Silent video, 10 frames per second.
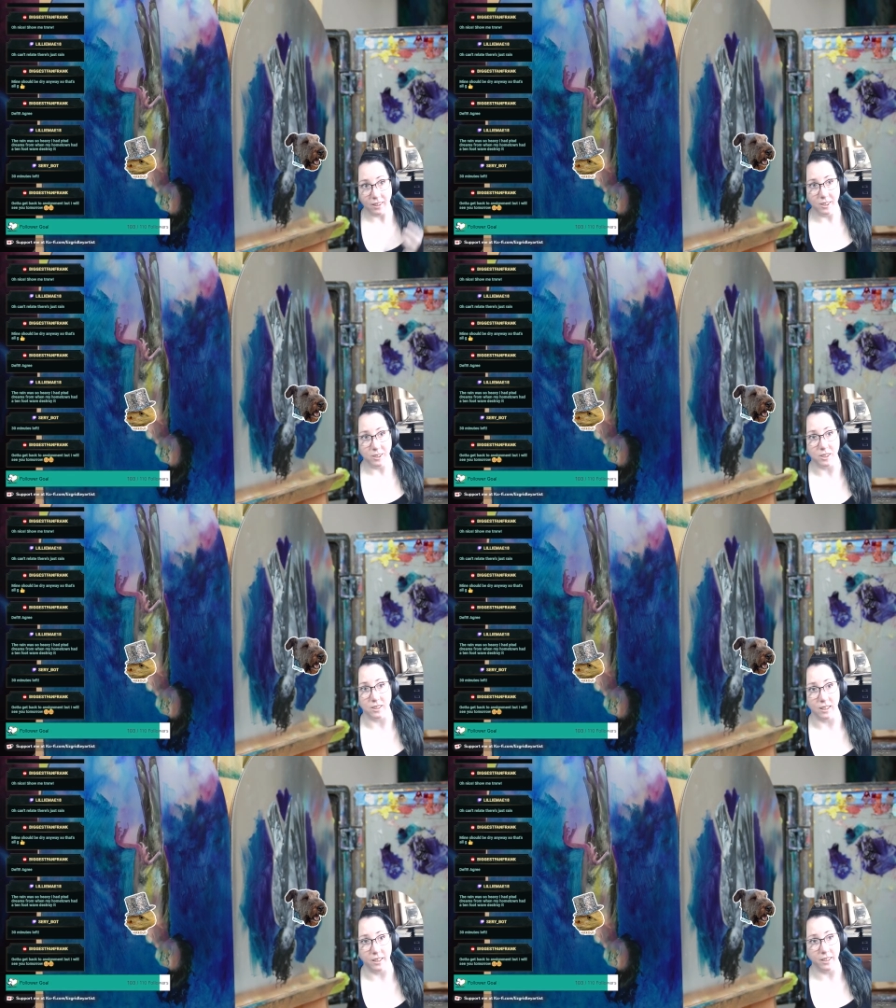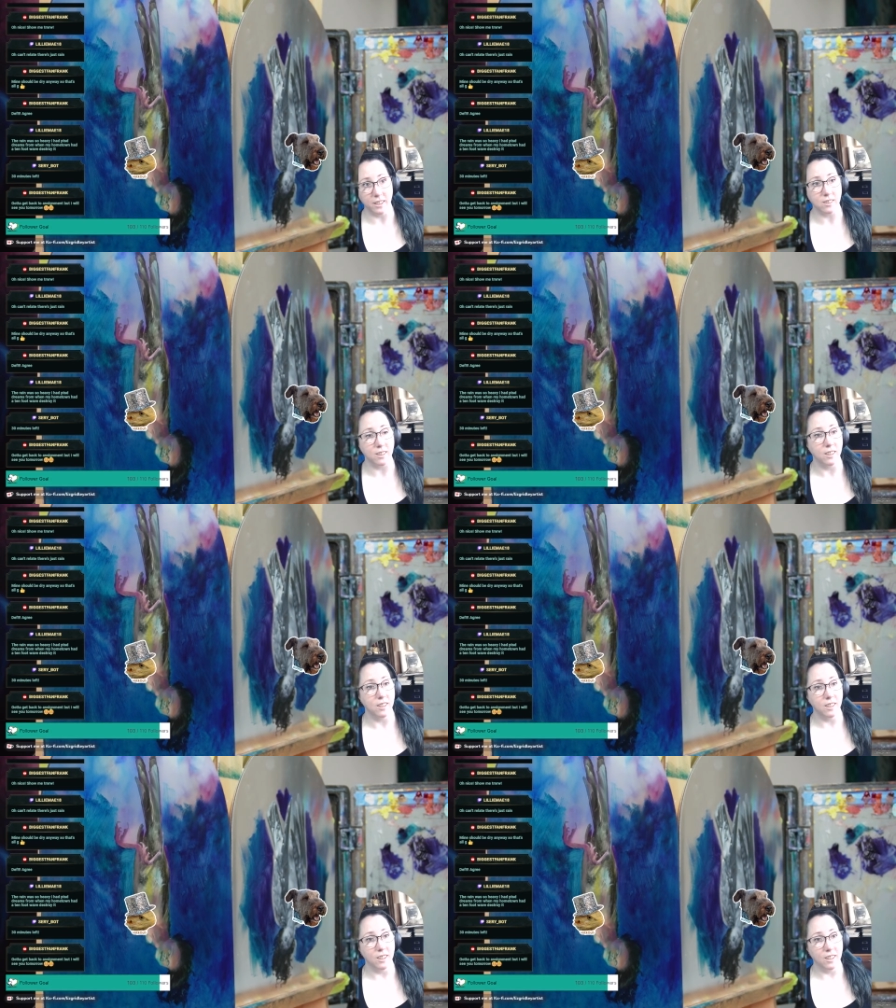which is hilarious.
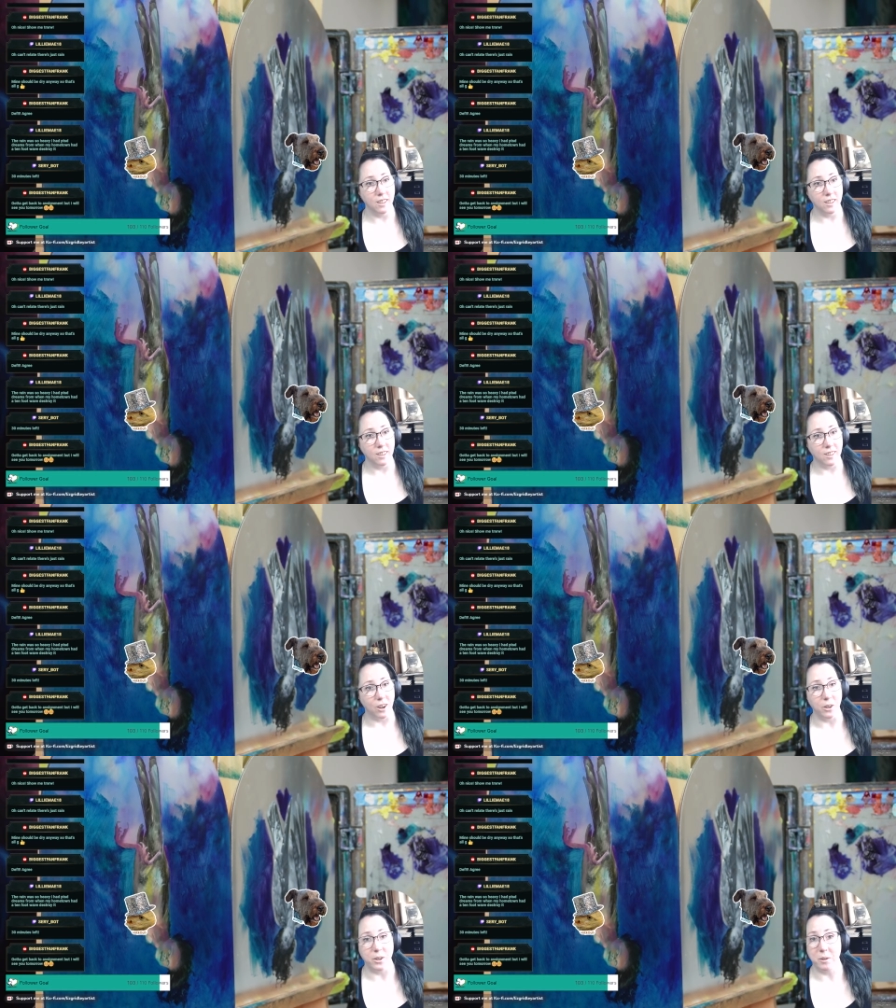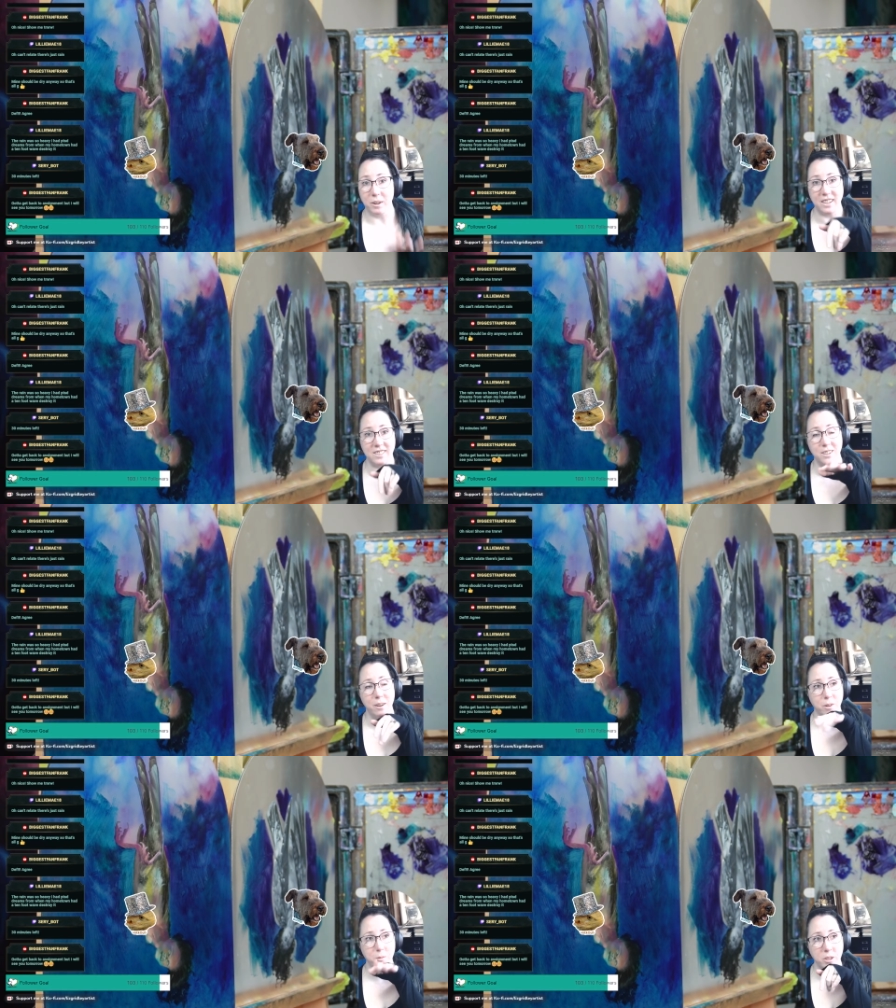Oh, no worries. You have
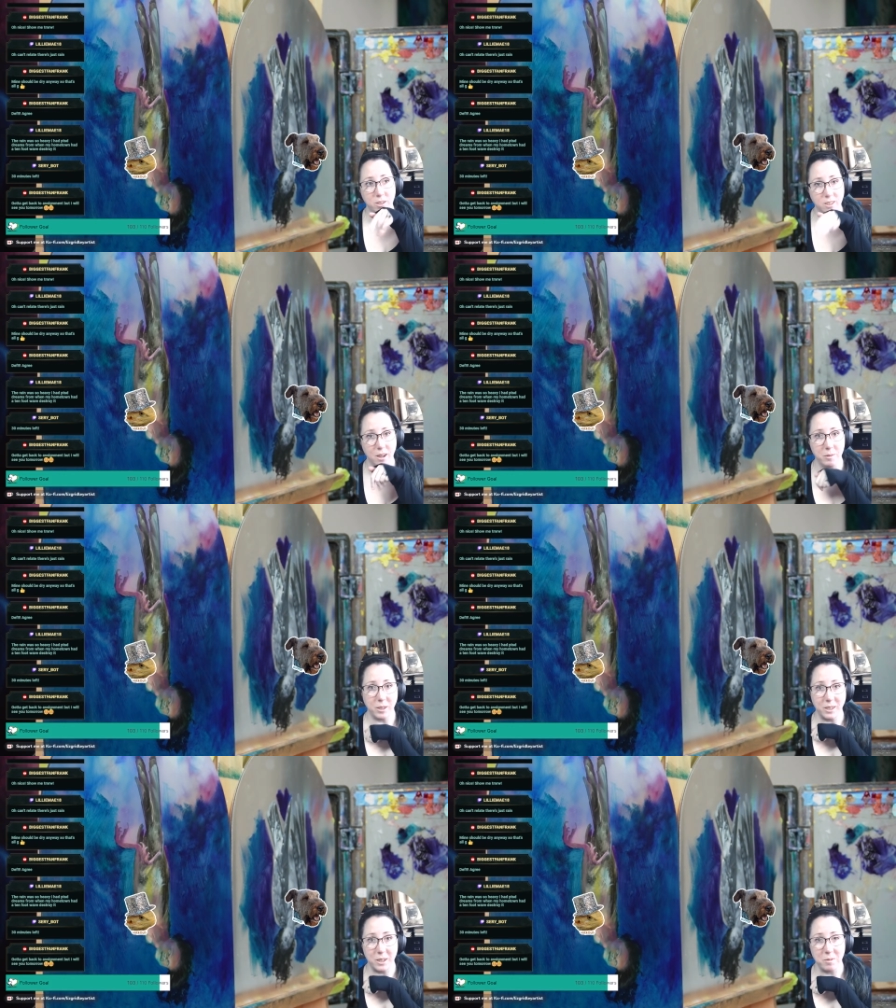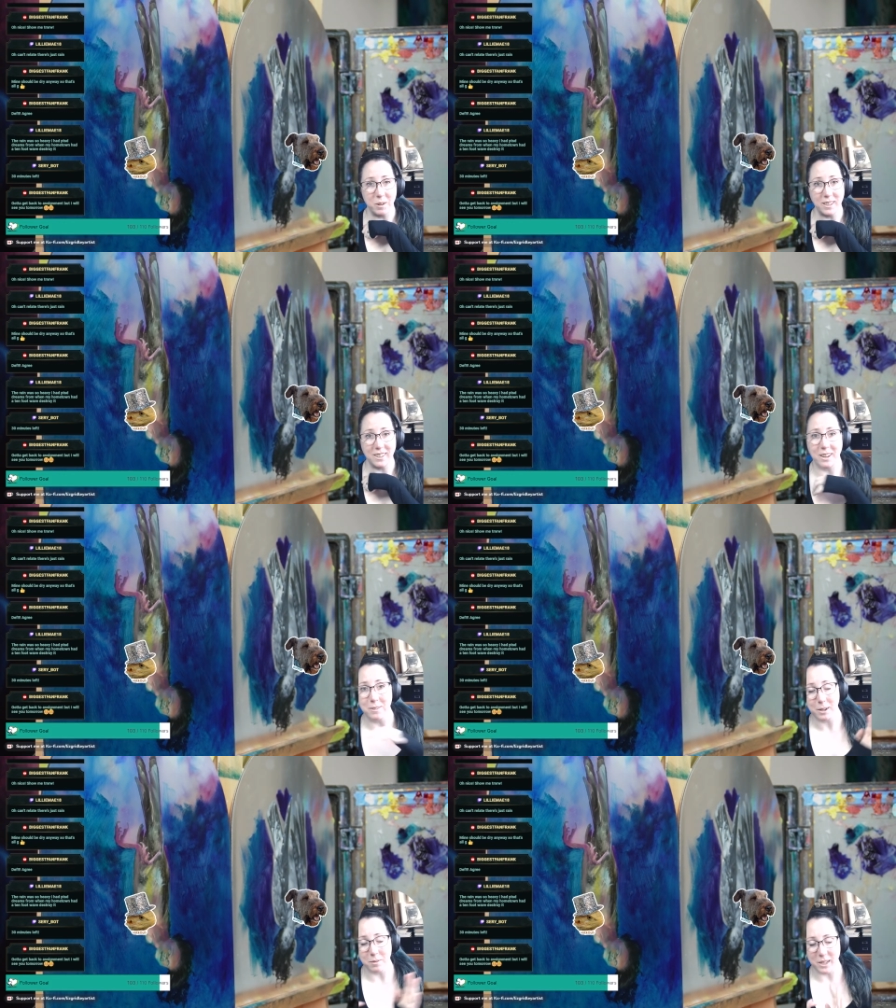fun with your assignment. I'll see you tomorrow. Thank you
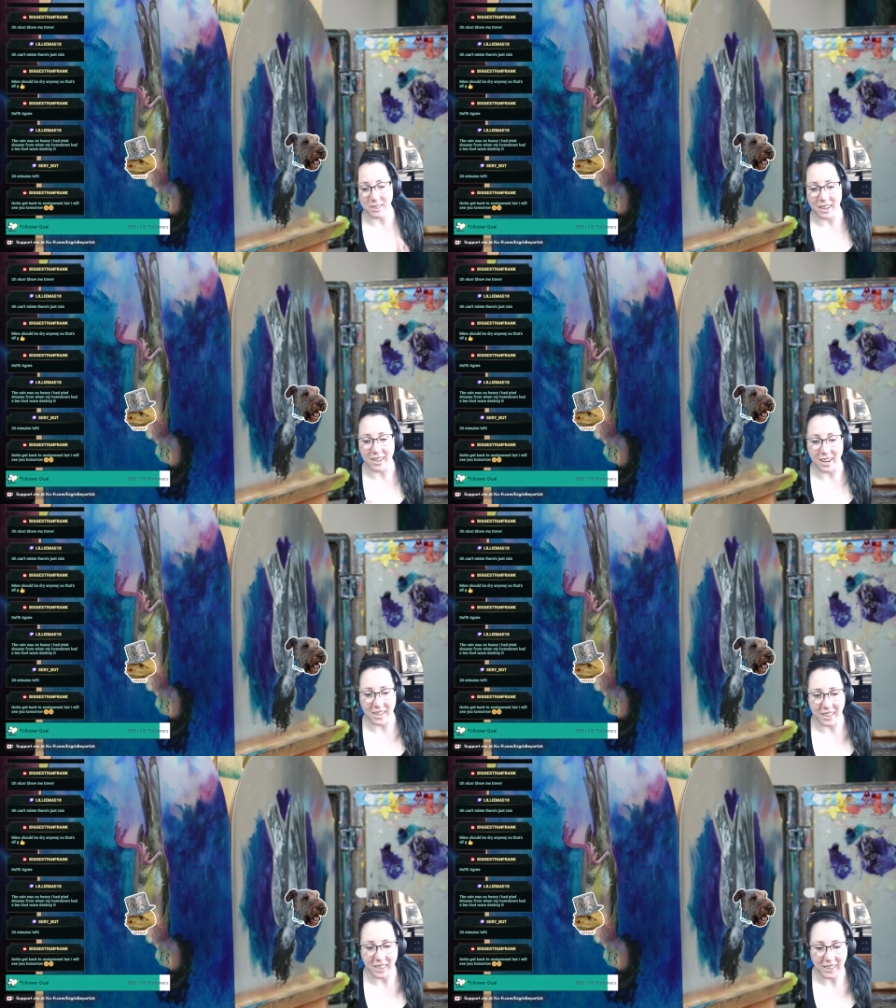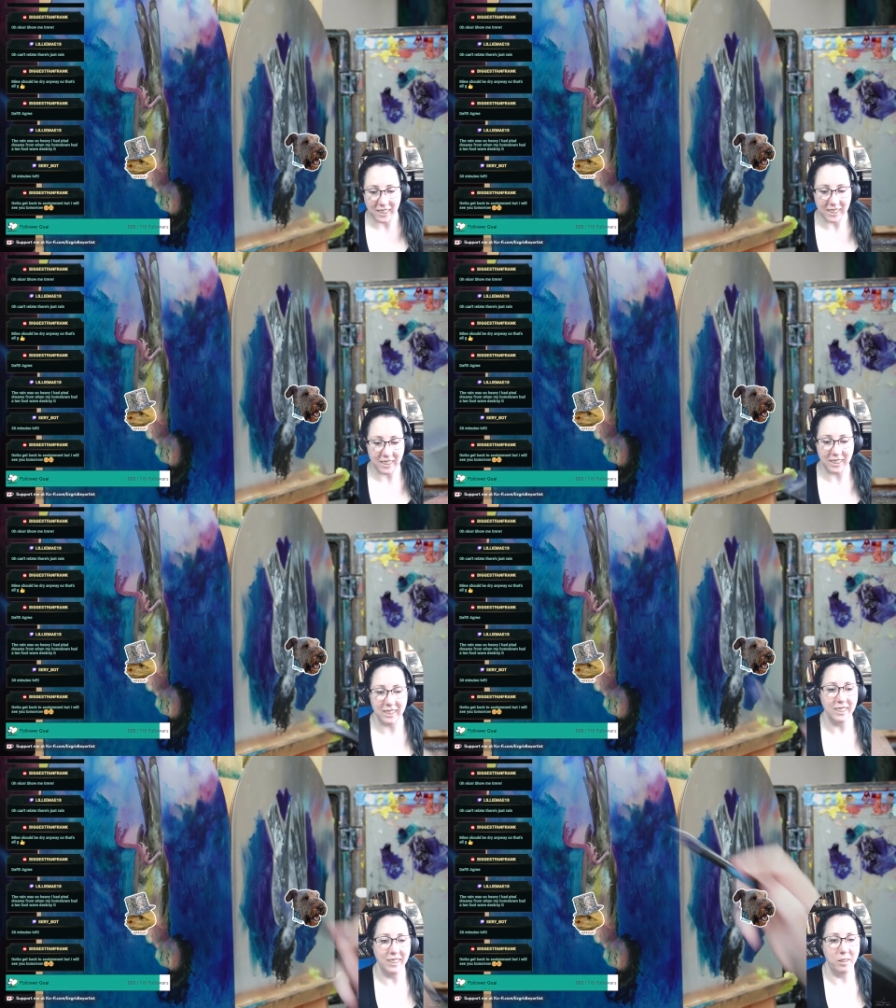for coming and saying hi, Jenny.
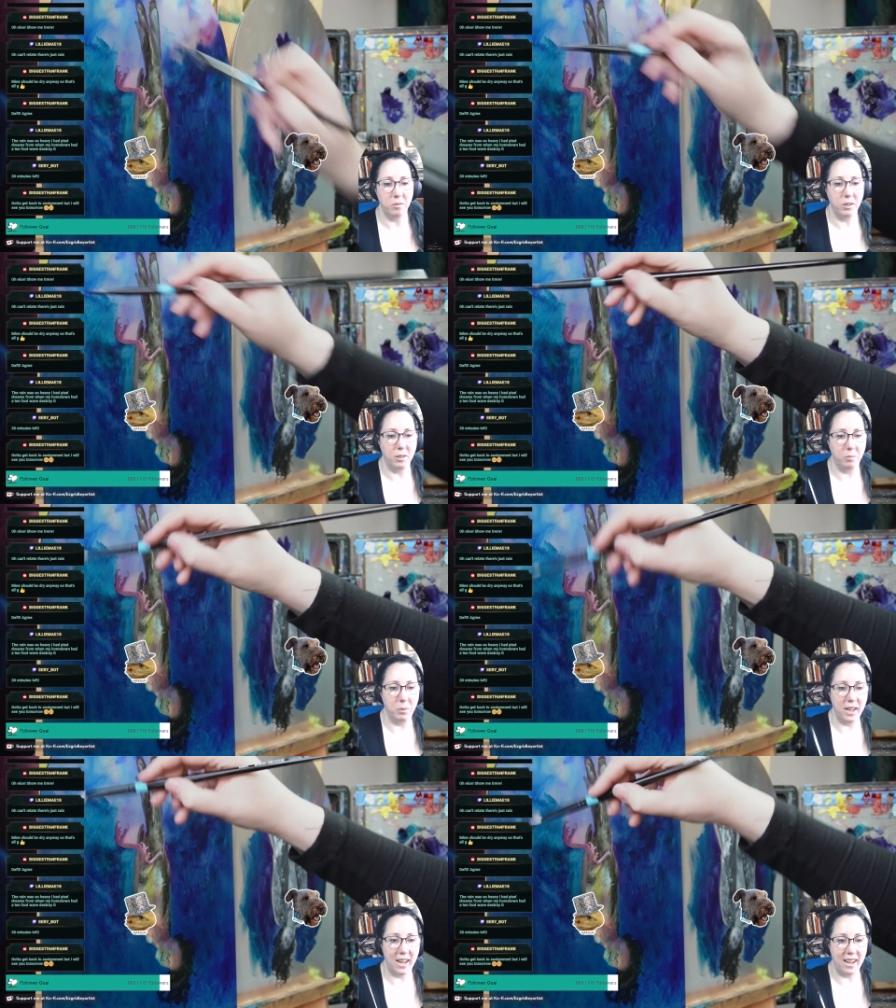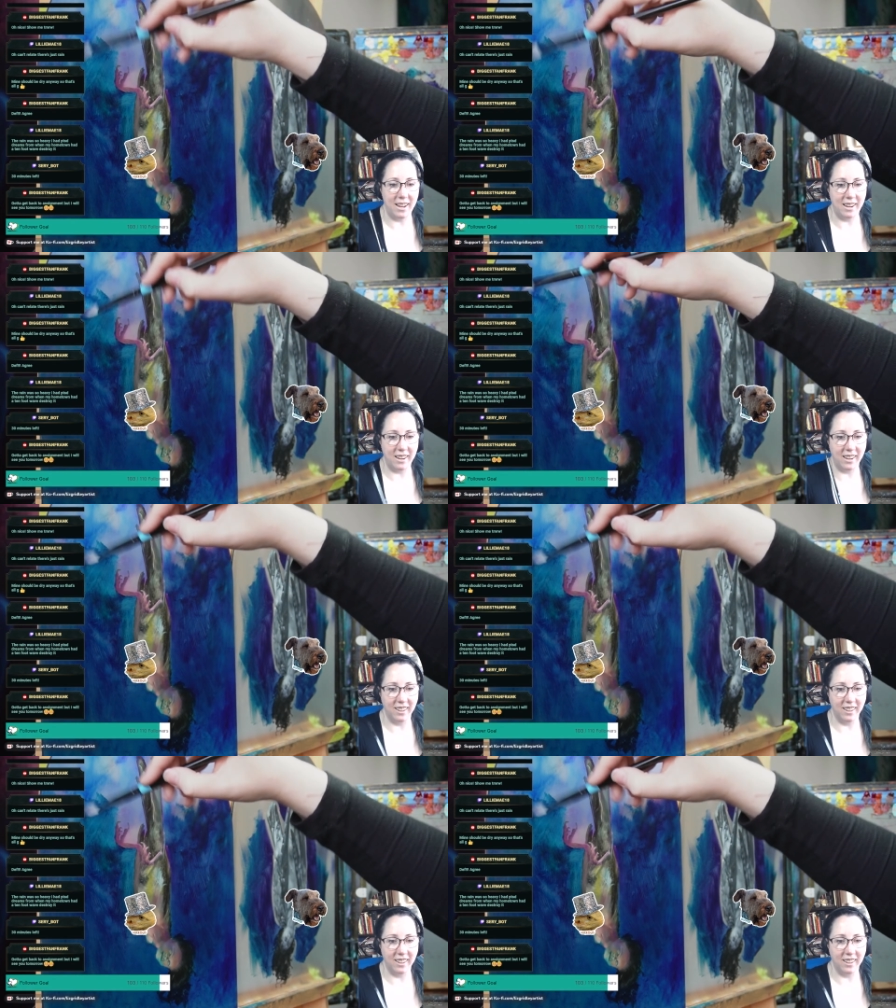Bye.